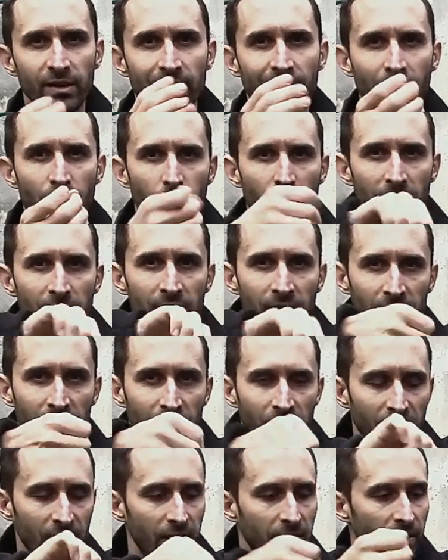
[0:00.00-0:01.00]
and that way that
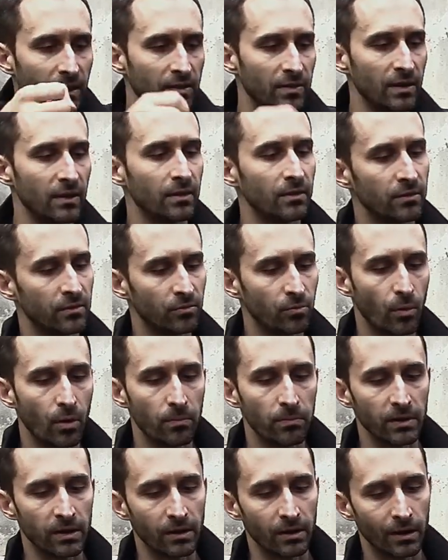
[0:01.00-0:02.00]
the things
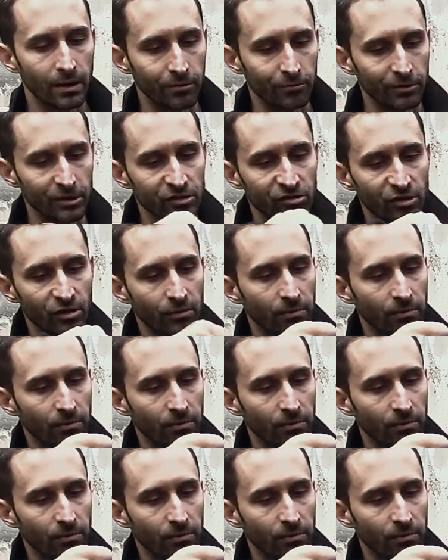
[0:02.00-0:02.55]
won't be wrenching